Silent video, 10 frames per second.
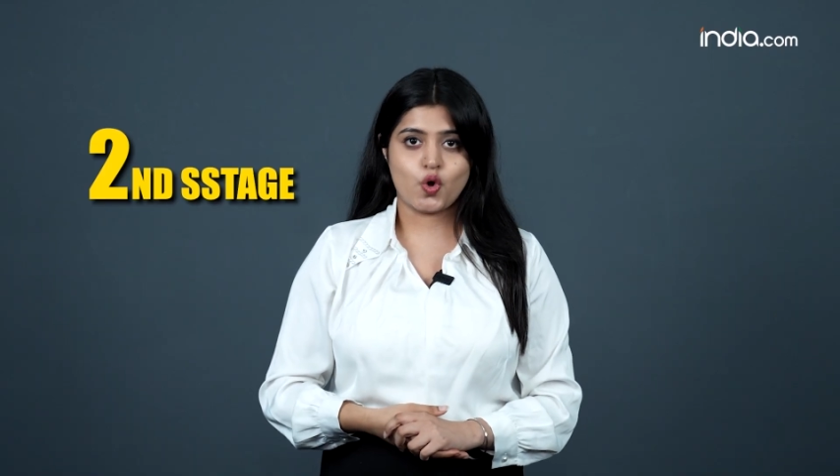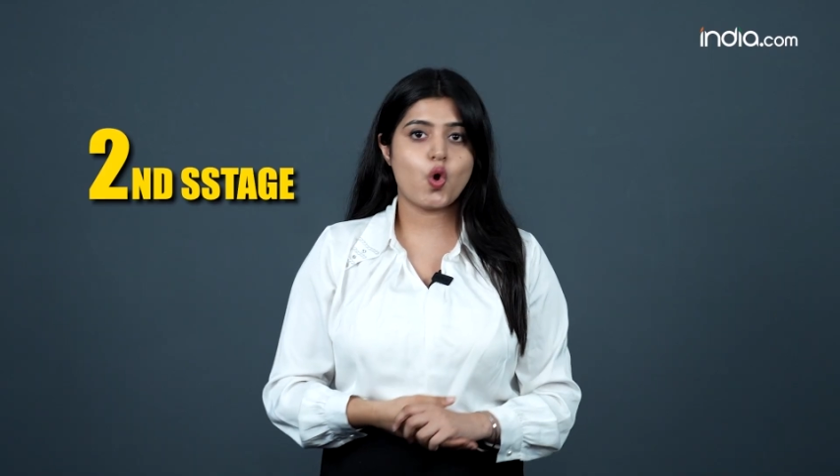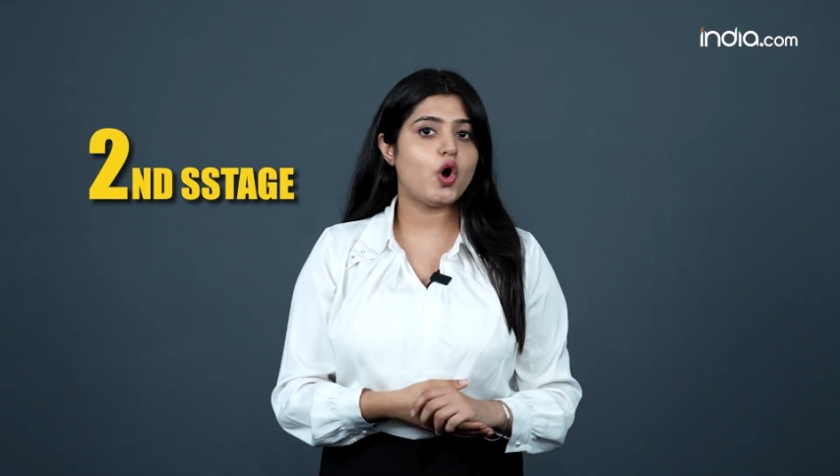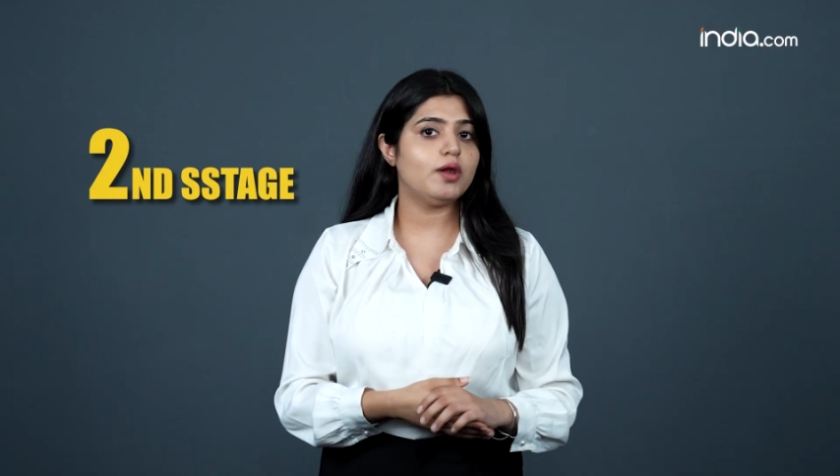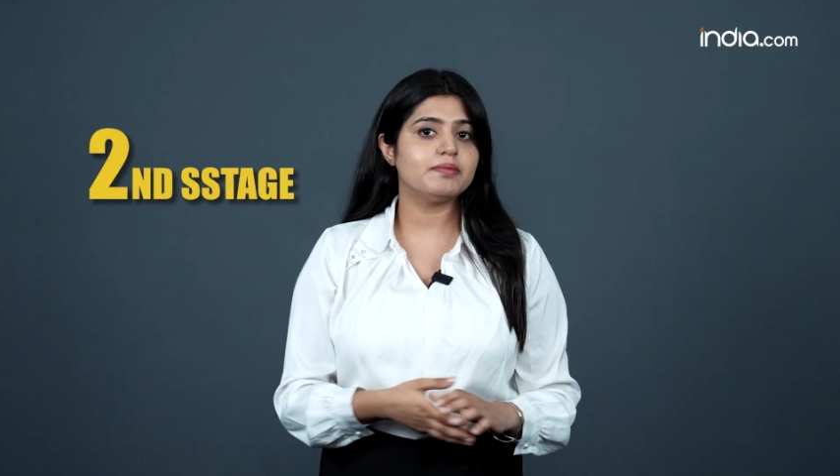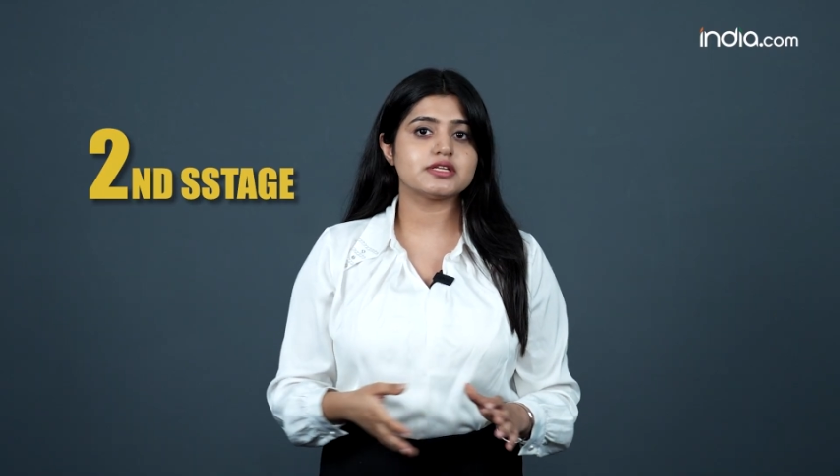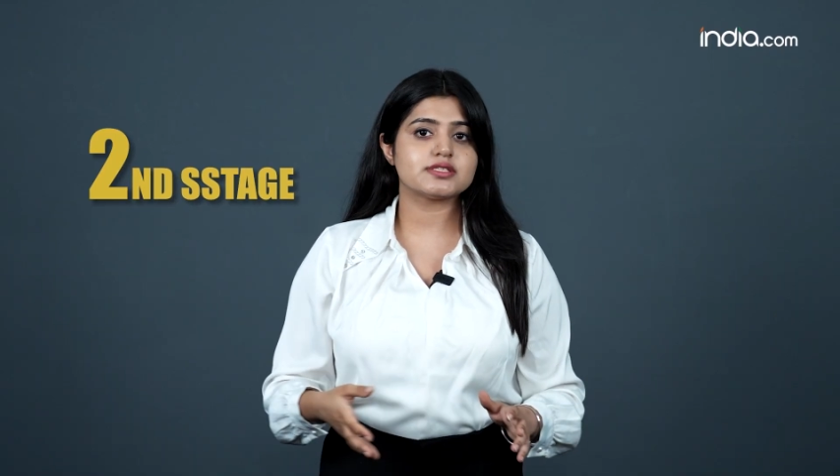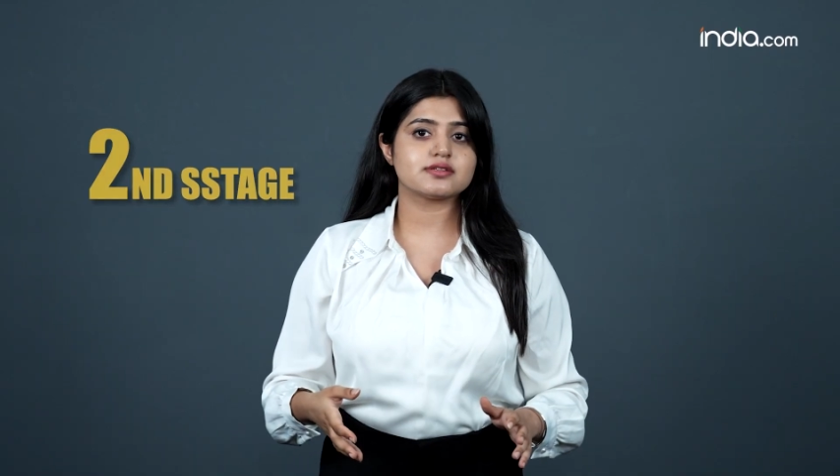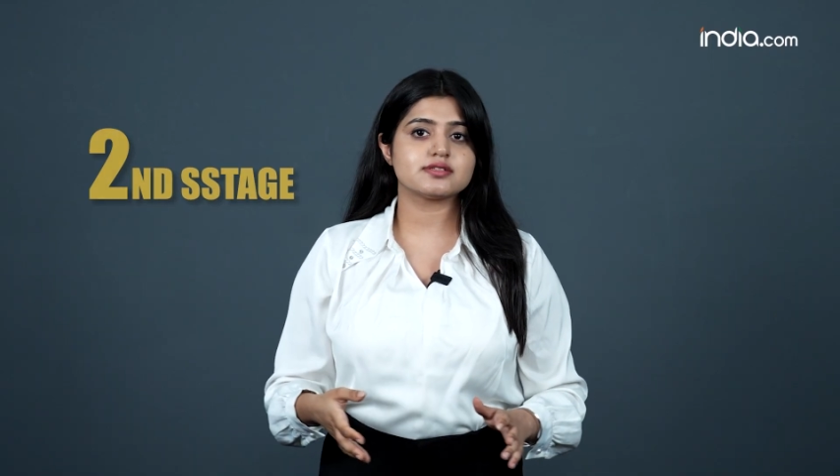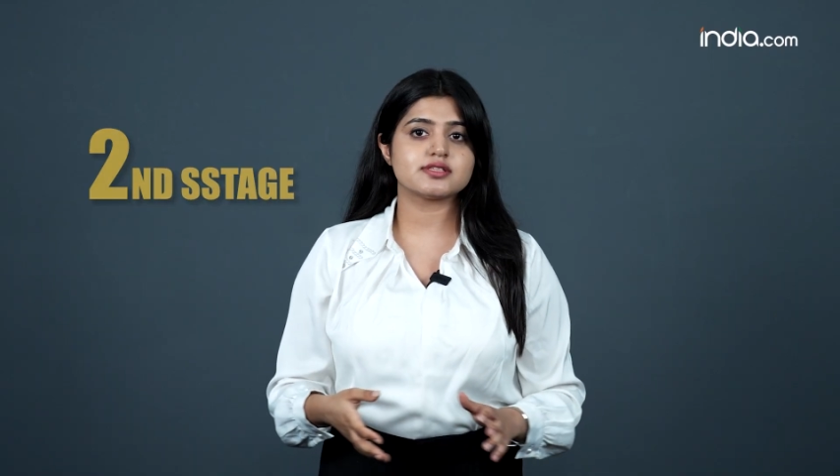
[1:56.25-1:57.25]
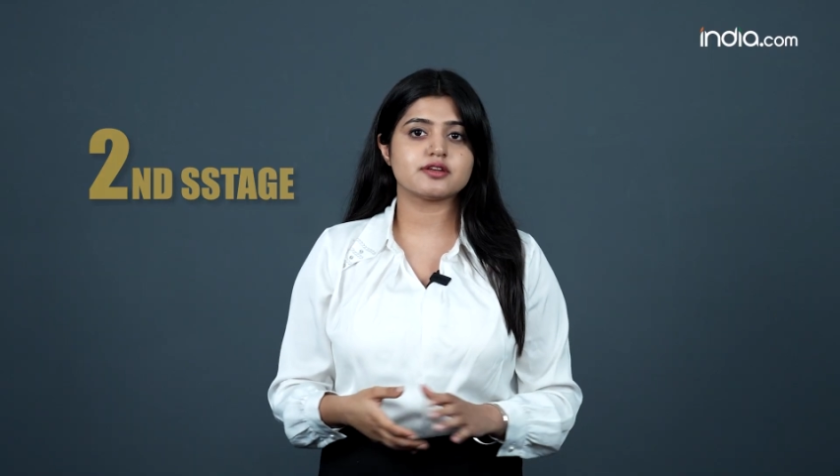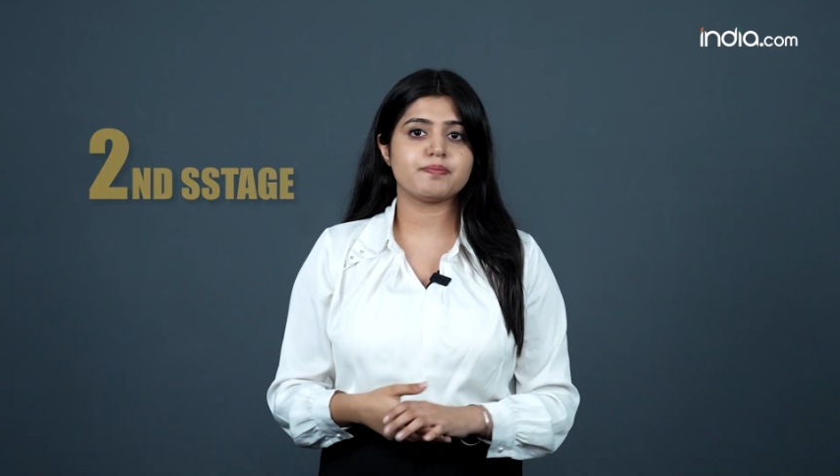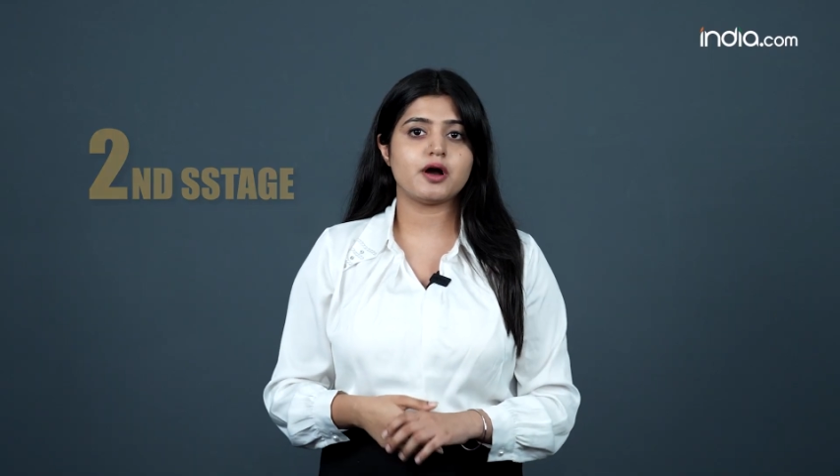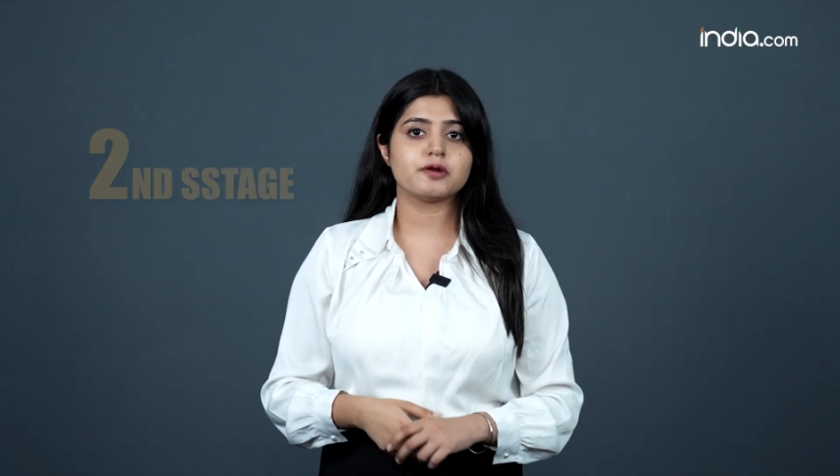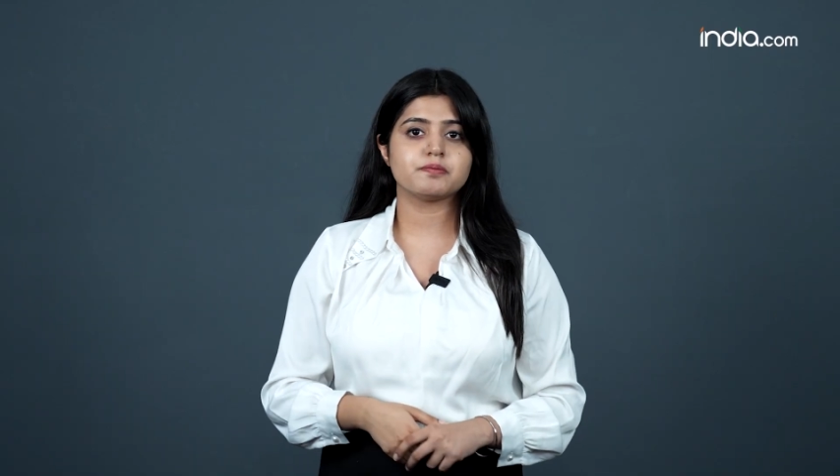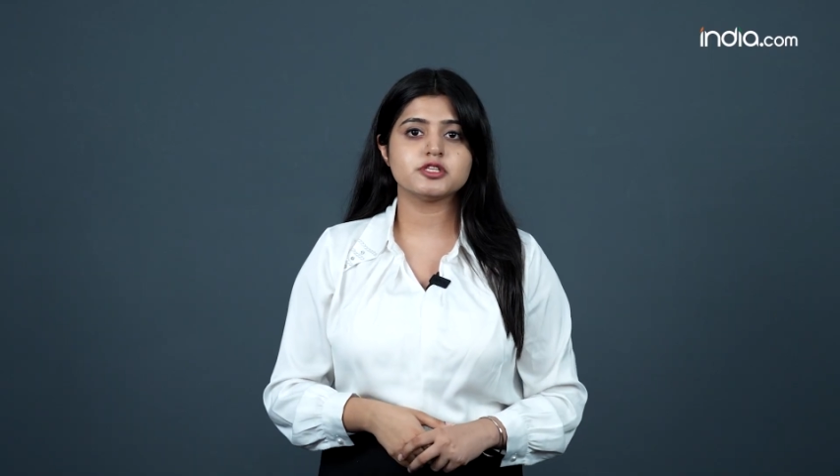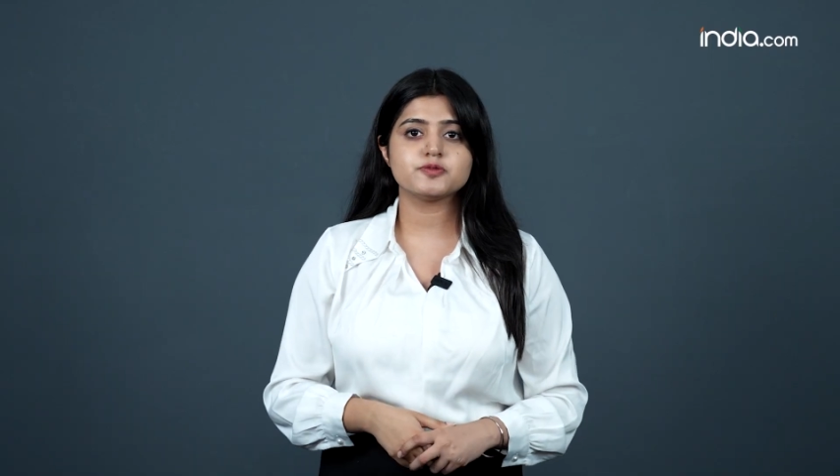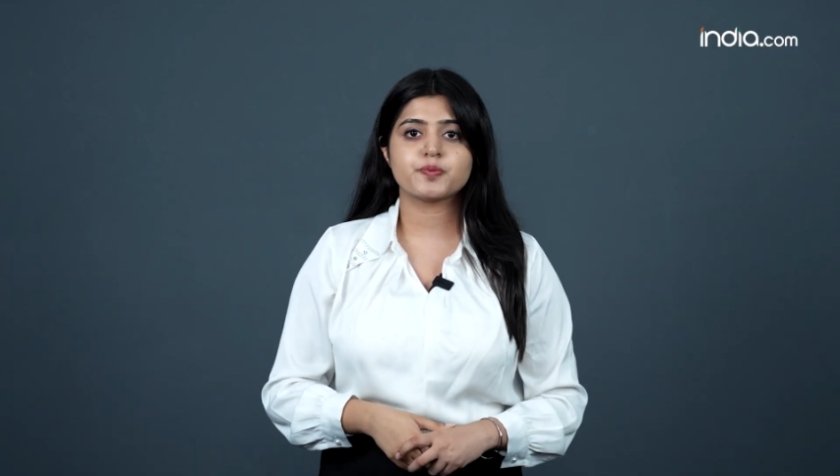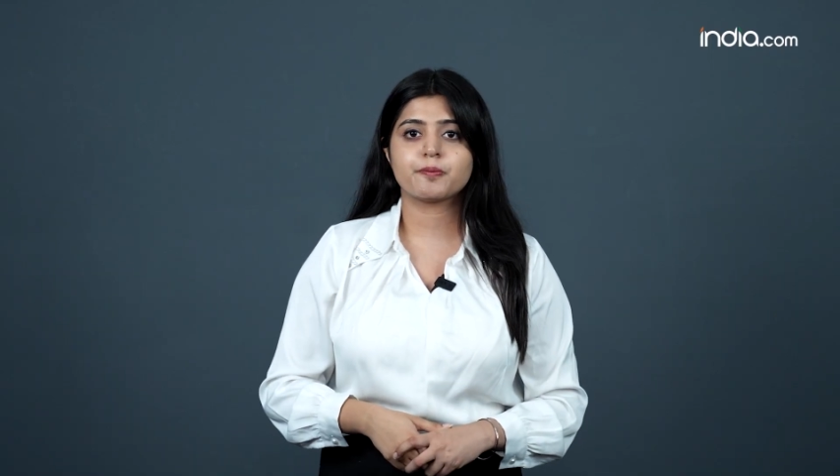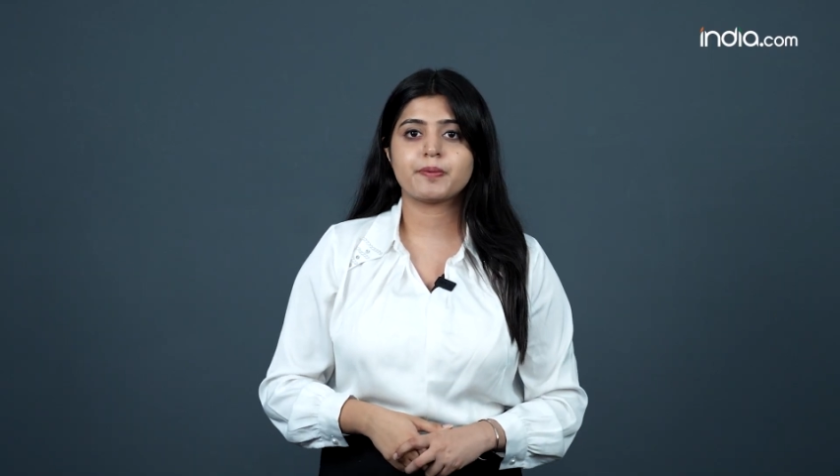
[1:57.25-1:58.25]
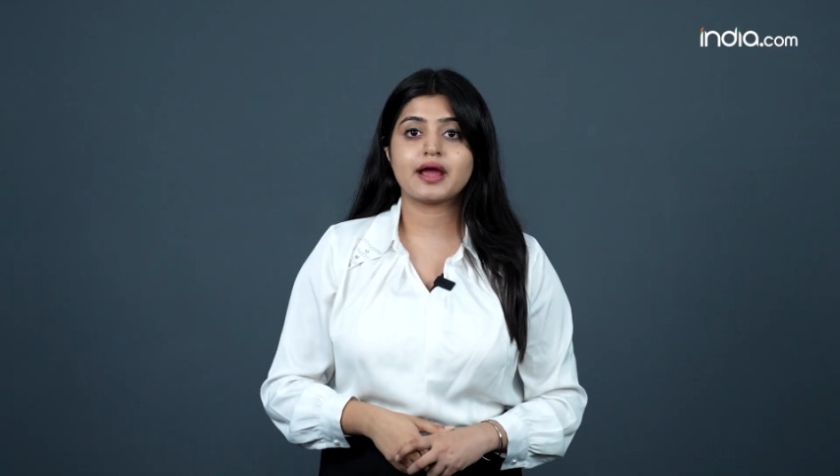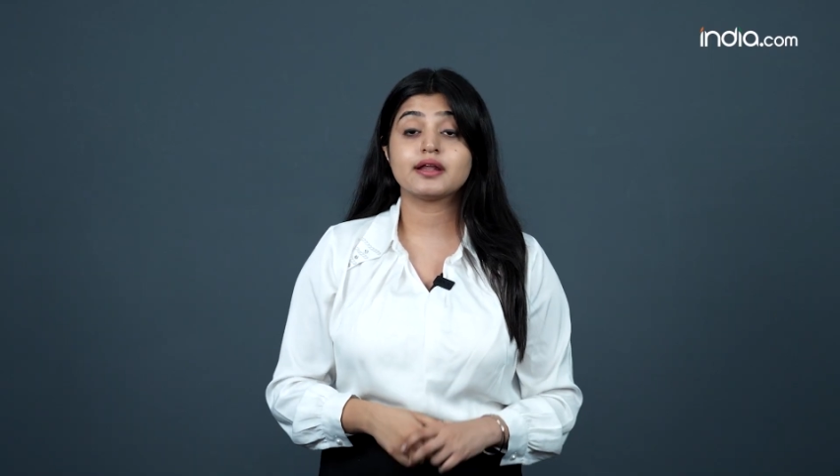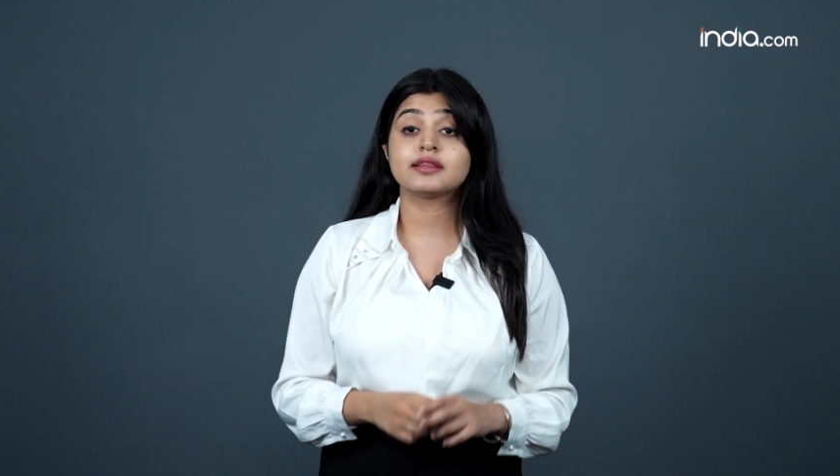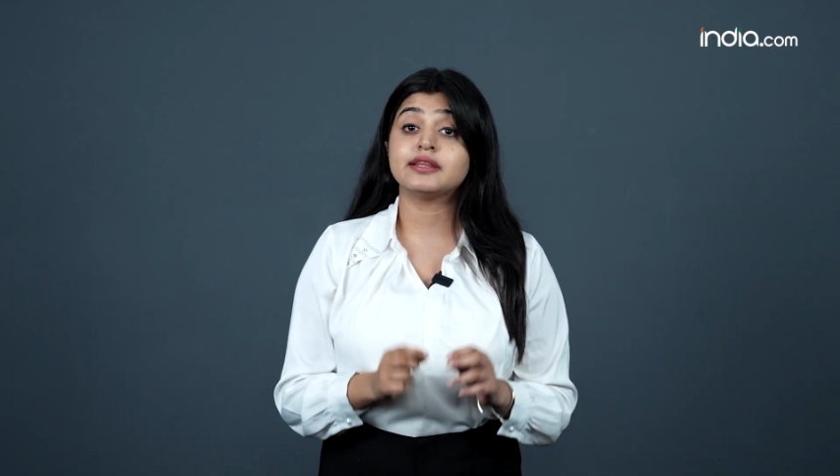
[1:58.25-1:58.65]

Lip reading: all ministers and departments prepare